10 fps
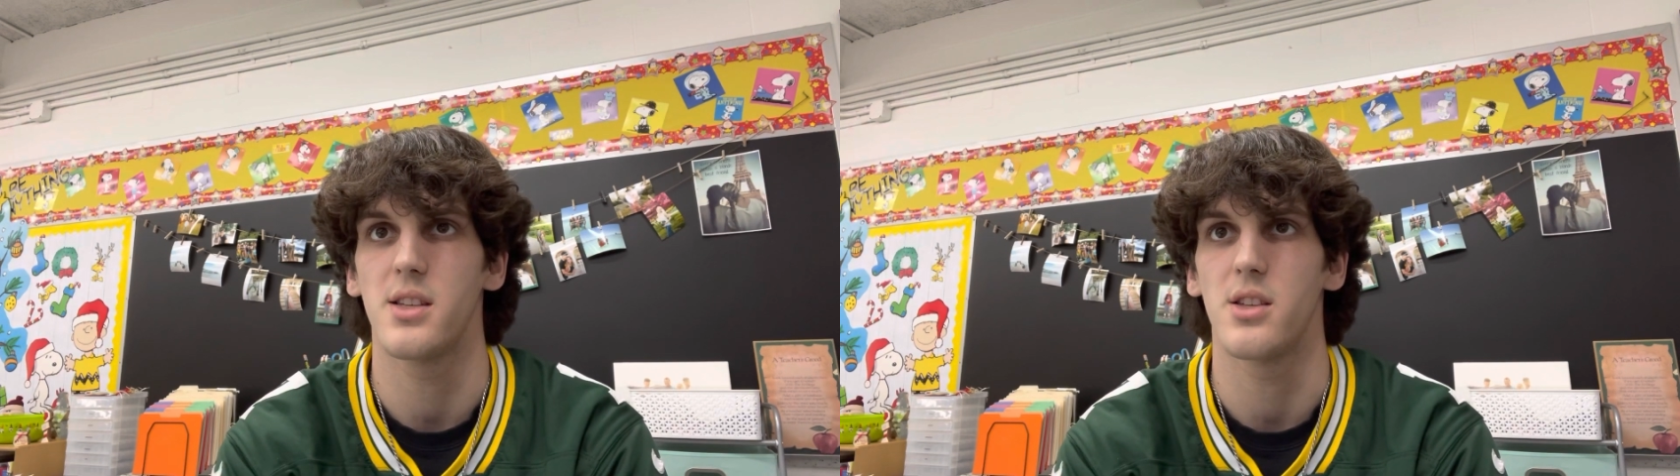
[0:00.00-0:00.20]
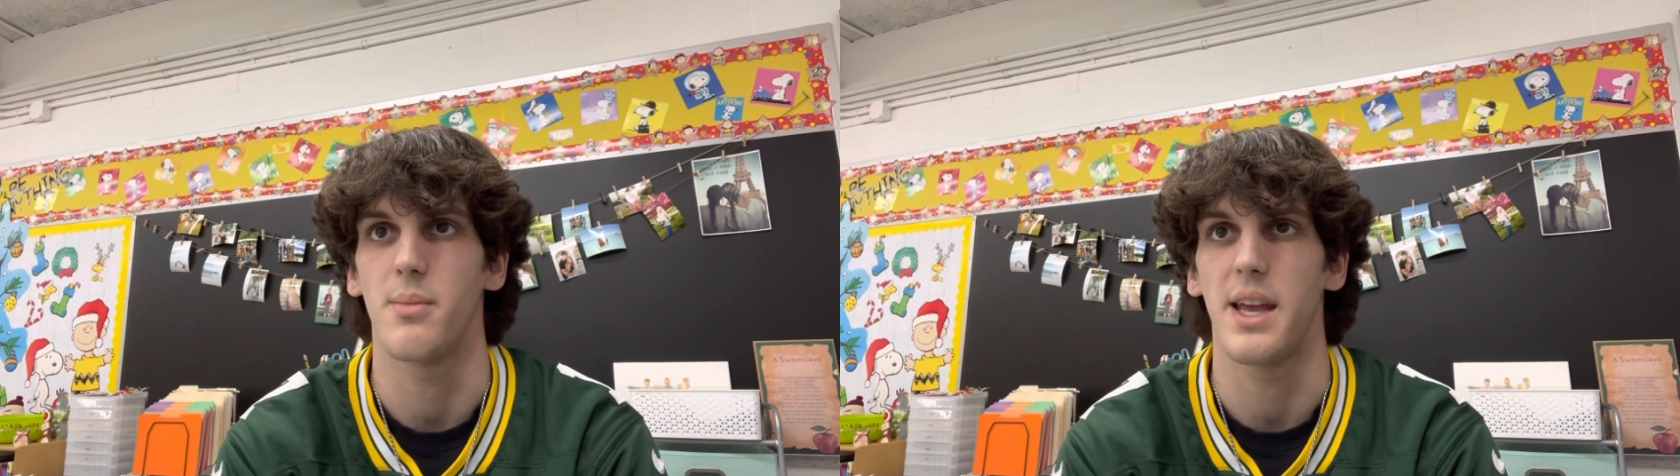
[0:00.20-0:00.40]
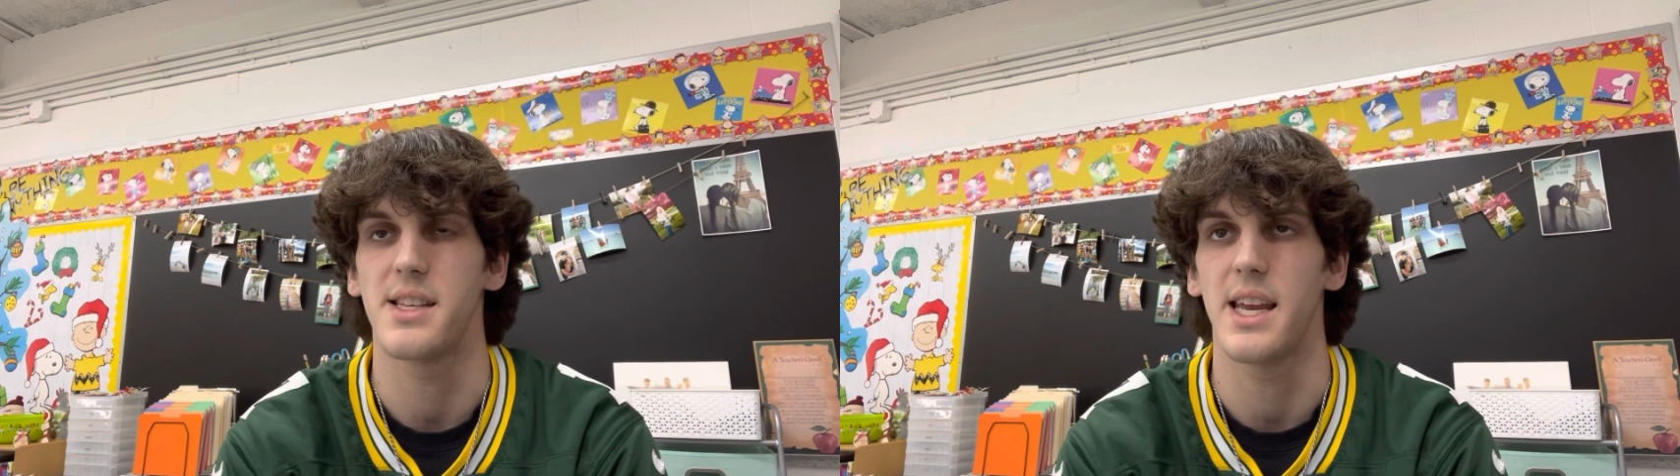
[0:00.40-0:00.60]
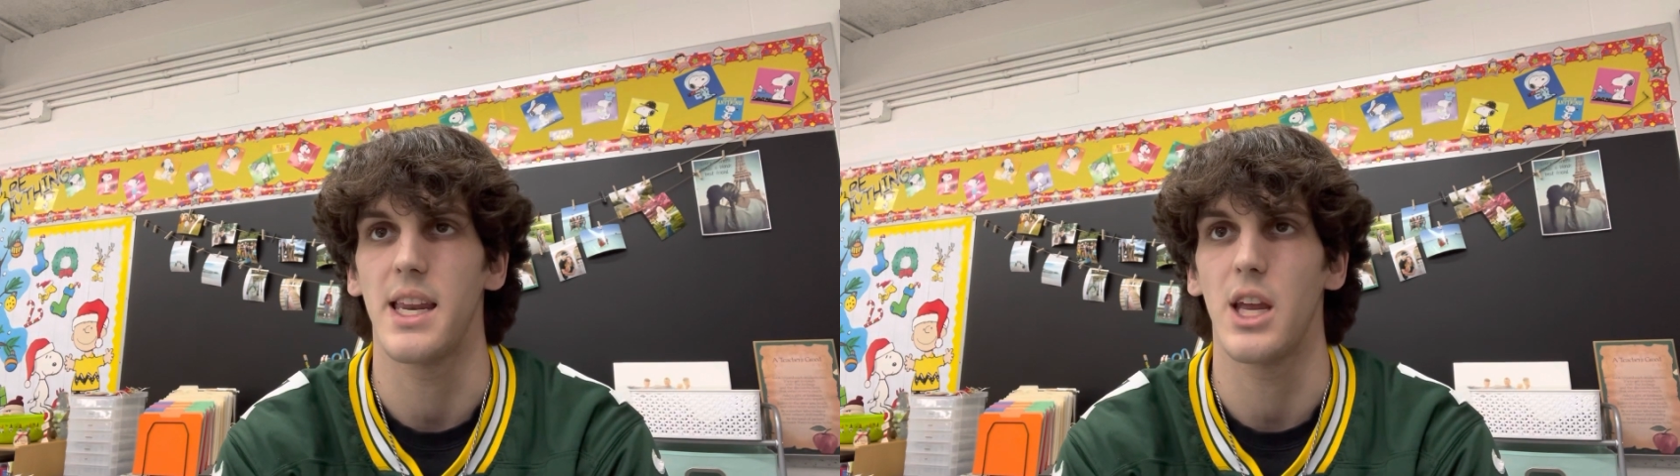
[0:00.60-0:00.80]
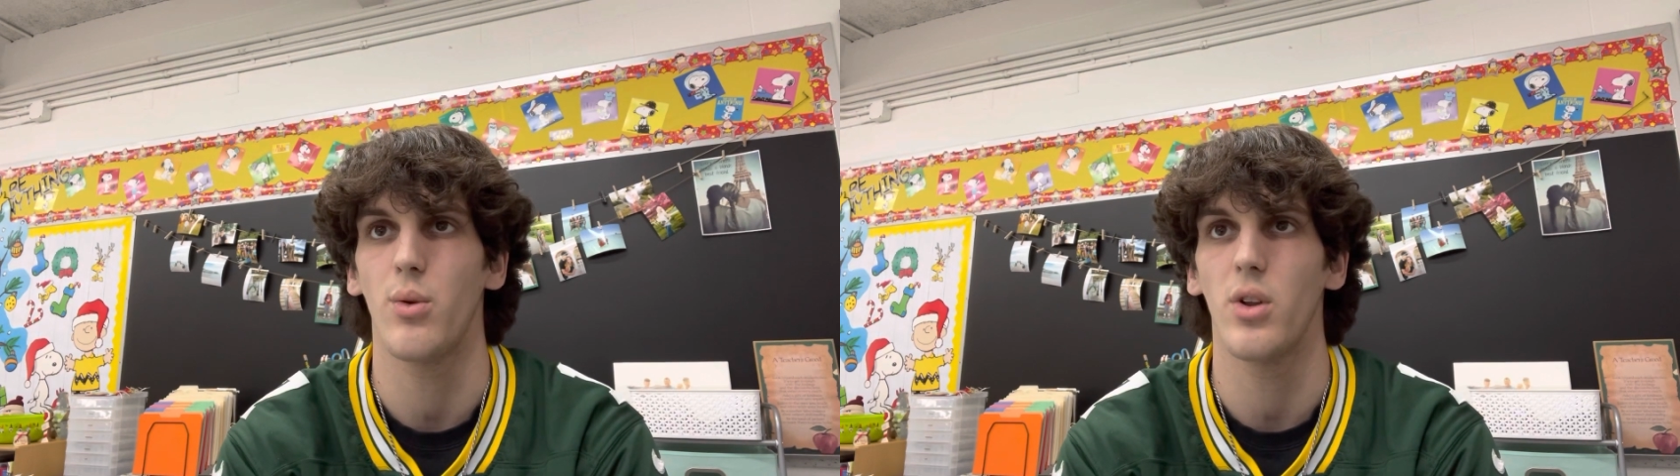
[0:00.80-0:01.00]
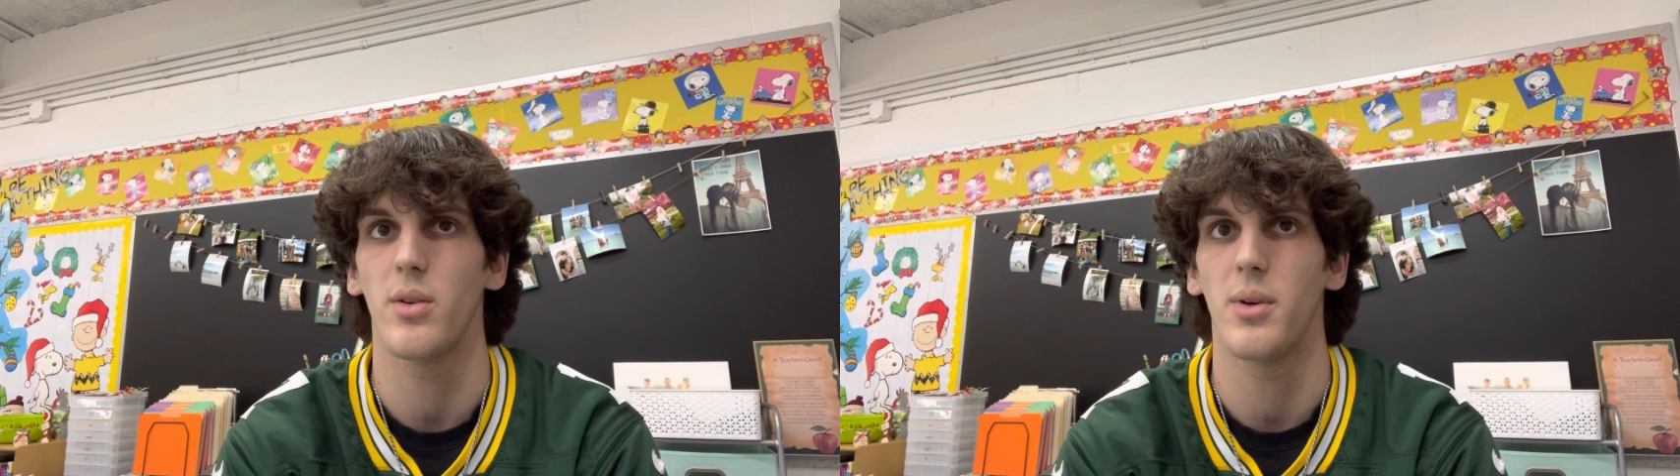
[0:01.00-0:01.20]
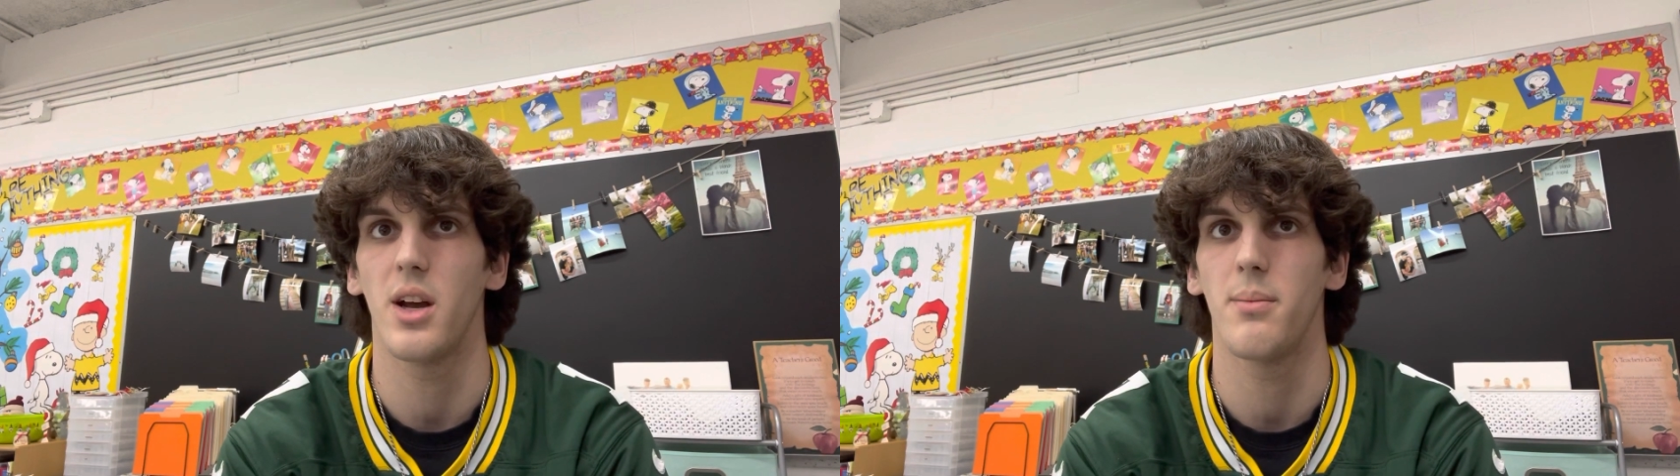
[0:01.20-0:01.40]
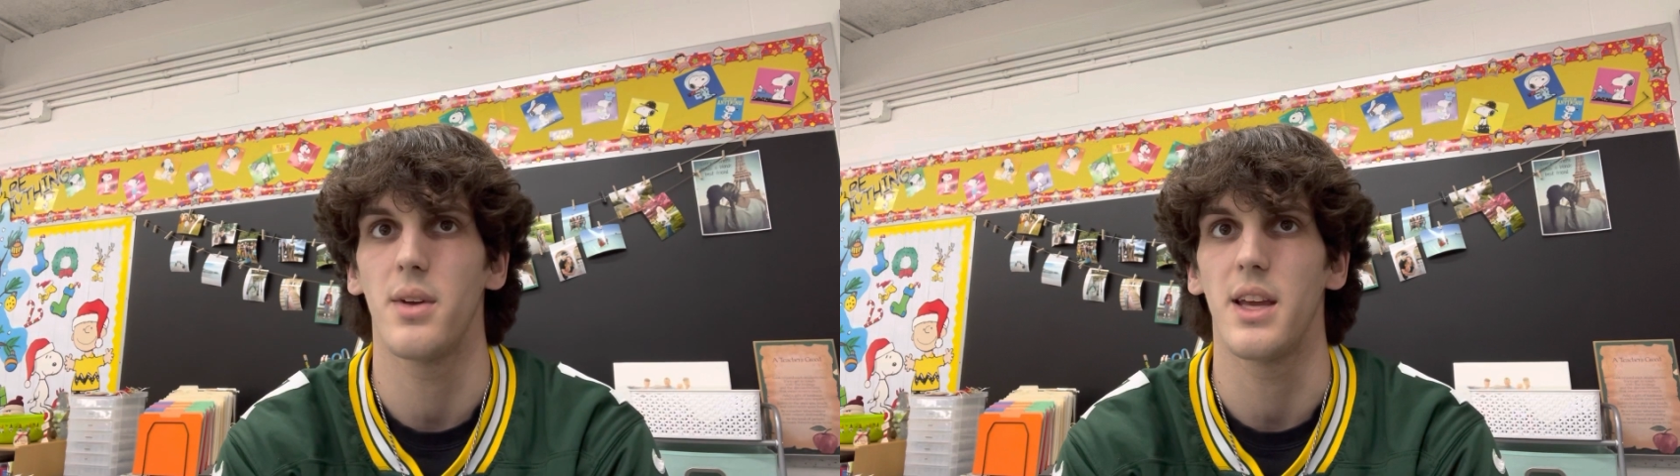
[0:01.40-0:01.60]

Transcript: to maintain equilibrium